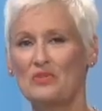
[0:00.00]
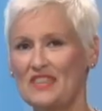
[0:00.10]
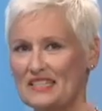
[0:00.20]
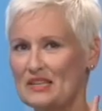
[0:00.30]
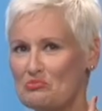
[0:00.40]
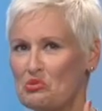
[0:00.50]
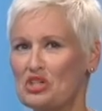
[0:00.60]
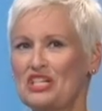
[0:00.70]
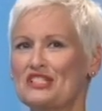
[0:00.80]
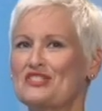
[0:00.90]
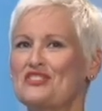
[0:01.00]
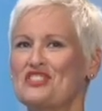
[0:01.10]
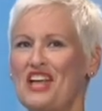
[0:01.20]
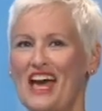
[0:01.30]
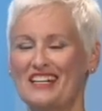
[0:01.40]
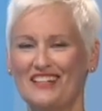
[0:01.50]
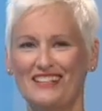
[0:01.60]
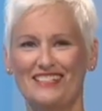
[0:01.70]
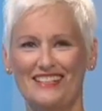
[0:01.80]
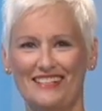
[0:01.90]
But then some brilliant surgeon had an
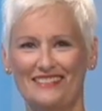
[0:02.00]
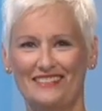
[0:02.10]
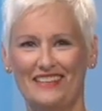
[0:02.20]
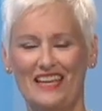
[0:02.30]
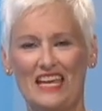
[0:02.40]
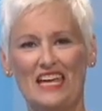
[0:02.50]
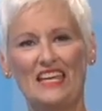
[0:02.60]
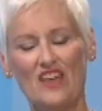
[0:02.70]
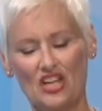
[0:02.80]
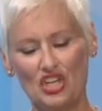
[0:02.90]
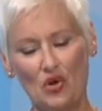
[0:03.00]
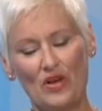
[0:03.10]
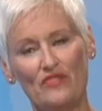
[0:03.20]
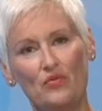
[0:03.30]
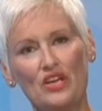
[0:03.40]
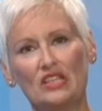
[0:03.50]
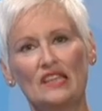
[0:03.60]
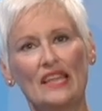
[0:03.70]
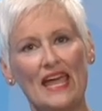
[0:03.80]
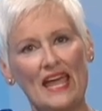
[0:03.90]
idea. He thought, you know, if we could
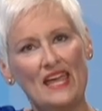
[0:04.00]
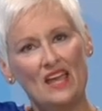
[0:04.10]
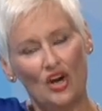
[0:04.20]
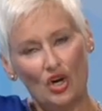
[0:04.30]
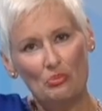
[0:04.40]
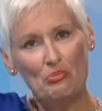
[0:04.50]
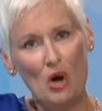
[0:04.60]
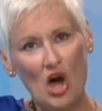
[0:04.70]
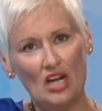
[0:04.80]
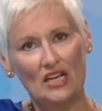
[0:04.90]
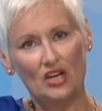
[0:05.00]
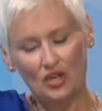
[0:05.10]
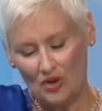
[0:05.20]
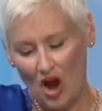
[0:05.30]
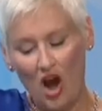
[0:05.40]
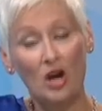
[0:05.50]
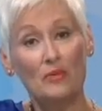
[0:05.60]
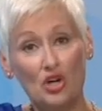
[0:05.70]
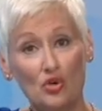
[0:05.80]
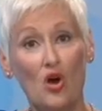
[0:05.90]
lay her
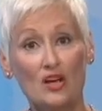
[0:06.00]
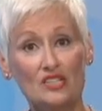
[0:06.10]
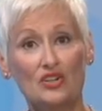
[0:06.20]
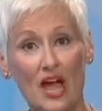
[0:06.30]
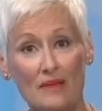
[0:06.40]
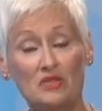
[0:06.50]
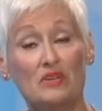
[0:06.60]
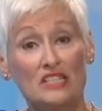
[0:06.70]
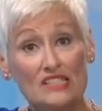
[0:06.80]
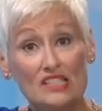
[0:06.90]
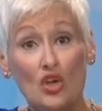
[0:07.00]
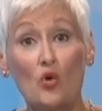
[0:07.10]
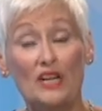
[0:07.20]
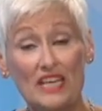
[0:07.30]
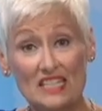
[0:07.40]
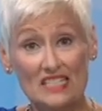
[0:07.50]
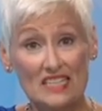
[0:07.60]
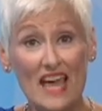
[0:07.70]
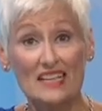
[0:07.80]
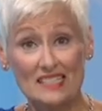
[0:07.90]
arm across her abdomen and sew it
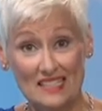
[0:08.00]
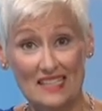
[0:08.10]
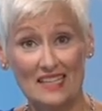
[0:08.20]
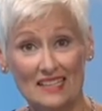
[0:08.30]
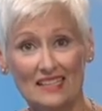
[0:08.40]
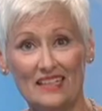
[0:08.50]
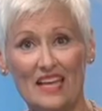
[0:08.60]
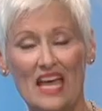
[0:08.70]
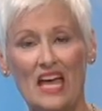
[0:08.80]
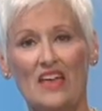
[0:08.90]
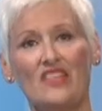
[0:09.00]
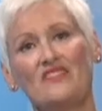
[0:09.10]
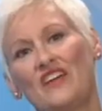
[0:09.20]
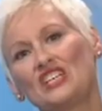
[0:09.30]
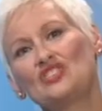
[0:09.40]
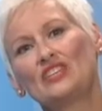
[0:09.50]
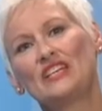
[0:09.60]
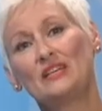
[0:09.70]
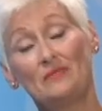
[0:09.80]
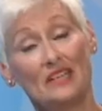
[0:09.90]
into that skin, that
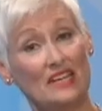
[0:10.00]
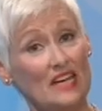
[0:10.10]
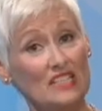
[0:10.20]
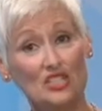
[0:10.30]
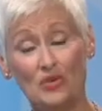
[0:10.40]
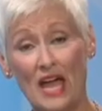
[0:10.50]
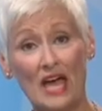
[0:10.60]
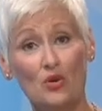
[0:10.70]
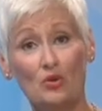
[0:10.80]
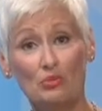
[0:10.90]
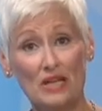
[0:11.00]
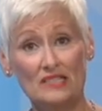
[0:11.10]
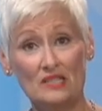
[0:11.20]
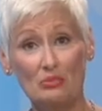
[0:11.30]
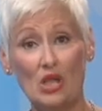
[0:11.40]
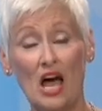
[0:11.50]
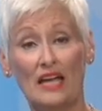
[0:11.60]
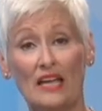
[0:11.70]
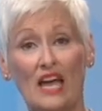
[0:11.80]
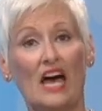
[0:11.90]
eventually, connected to an adequate blood
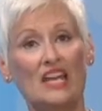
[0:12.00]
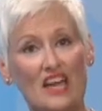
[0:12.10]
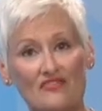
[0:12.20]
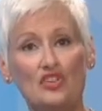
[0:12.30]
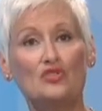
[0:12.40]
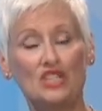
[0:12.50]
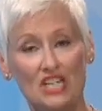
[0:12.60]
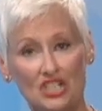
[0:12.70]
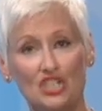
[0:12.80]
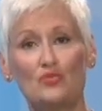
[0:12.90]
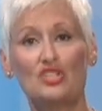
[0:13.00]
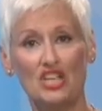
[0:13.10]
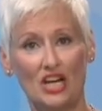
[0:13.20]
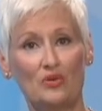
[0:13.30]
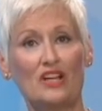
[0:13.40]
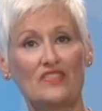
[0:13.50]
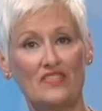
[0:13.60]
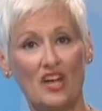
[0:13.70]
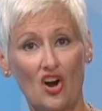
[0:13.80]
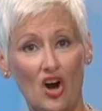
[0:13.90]
supply, enough new tissue would generate
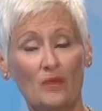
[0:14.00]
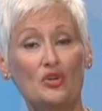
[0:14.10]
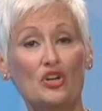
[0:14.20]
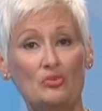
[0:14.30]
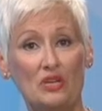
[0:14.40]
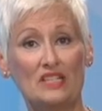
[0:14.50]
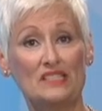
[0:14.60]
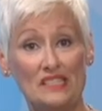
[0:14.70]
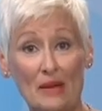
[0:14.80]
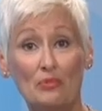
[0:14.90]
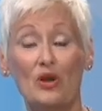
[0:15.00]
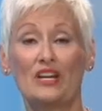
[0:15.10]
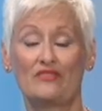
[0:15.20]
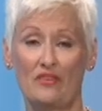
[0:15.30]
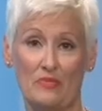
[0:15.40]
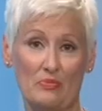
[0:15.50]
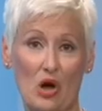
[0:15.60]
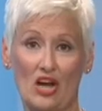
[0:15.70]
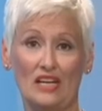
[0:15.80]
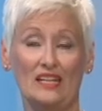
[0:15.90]
that arm could be separated from the
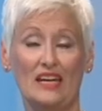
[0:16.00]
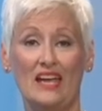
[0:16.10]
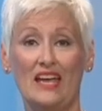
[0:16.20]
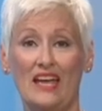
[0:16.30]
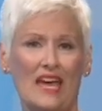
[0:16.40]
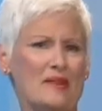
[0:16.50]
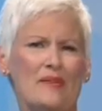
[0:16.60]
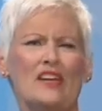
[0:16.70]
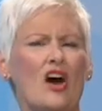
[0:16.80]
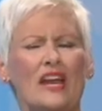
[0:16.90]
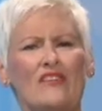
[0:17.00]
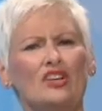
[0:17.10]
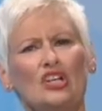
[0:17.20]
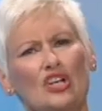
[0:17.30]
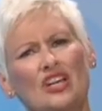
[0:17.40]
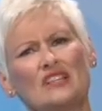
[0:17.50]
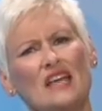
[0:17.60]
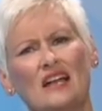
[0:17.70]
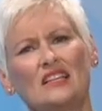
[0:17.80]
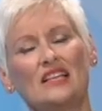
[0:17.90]
body. And it may not ever look
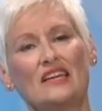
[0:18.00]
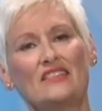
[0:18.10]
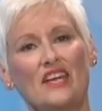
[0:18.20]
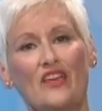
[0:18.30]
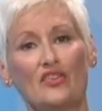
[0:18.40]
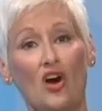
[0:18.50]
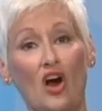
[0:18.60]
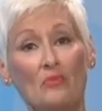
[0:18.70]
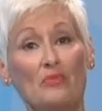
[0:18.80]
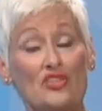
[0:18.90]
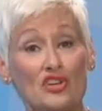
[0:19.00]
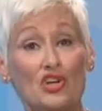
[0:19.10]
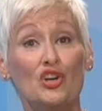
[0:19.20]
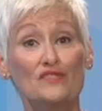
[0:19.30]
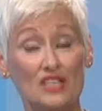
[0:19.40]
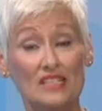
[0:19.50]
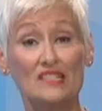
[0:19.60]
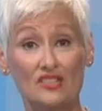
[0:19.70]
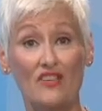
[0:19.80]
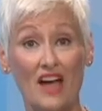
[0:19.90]
exactly like the other arm, but the nerves can
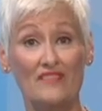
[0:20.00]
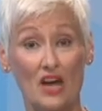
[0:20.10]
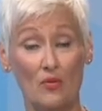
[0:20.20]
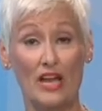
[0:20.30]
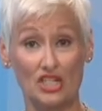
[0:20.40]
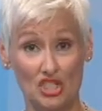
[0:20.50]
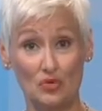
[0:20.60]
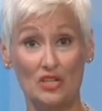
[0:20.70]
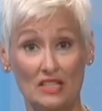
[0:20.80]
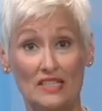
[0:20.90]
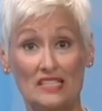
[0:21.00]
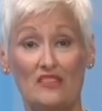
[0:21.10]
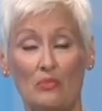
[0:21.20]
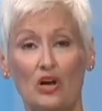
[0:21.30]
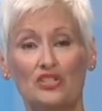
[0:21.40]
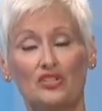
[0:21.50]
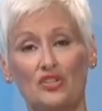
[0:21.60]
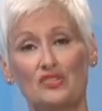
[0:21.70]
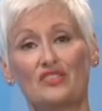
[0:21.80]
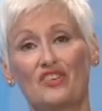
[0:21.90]
survive that way, and she would at least have partial
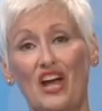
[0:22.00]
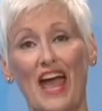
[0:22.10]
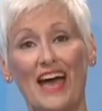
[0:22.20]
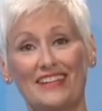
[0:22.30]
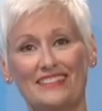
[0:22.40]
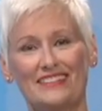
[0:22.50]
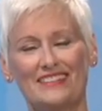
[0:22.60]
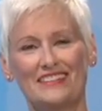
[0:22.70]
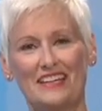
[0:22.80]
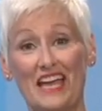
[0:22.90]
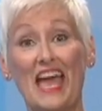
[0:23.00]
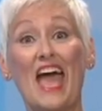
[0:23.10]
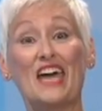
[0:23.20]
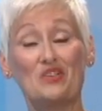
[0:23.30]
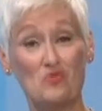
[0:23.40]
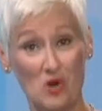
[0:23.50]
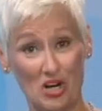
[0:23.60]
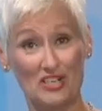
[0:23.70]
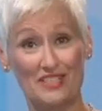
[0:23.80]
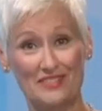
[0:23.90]
use of her hand. And it
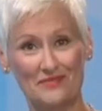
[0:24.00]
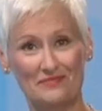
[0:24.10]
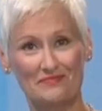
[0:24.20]
worked.